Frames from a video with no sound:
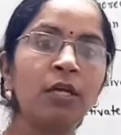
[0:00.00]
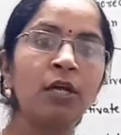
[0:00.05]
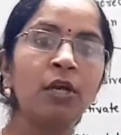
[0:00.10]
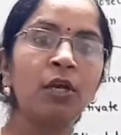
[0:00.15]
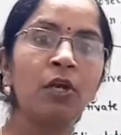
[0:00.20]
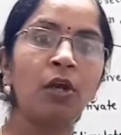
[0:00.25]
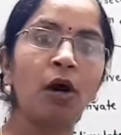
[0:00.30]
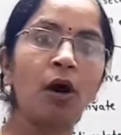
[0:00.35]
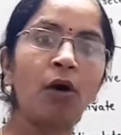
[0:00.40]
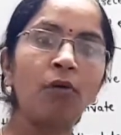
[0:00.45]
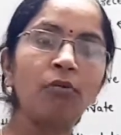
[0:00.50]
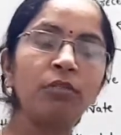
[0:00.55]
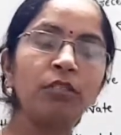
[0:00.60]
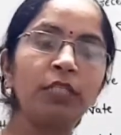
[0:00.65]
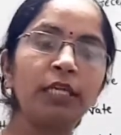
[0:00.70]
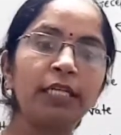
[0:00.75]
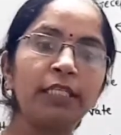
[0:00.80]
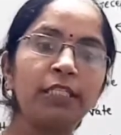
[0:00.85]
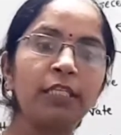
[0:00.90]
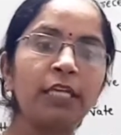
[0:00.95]
Now
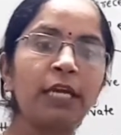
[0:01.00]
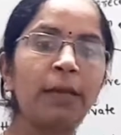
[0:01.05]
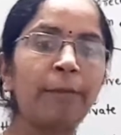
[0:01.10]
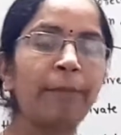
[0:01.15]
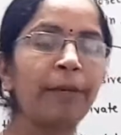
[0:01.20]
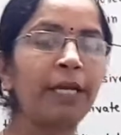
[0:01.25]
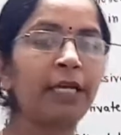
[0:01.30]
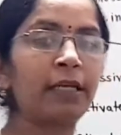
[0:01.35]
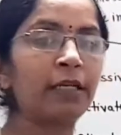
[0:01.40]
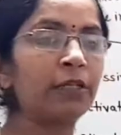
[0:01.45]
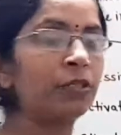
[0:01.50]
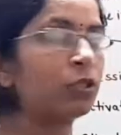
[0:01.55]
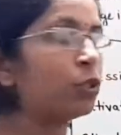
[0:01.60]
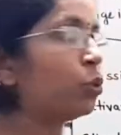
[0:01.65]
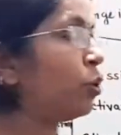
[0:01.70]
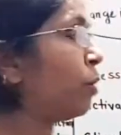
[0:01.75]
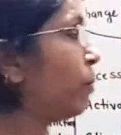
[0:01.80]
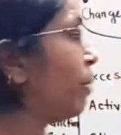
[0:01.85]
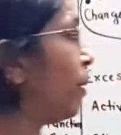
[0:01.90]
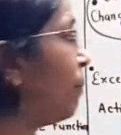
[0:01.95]
JG apparatus,
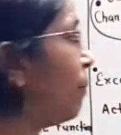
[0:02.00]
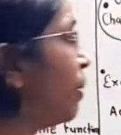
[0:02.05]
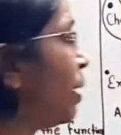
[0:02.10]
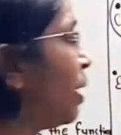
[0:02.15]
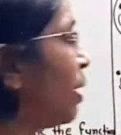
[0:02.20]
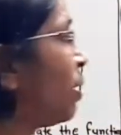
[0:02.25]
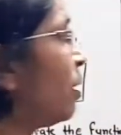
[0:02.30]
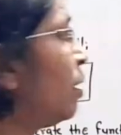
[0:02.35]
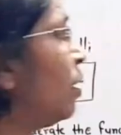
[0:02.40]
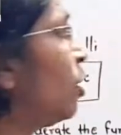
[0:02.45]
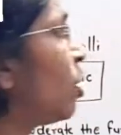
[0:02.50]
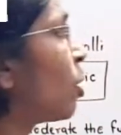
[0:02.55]
you remember,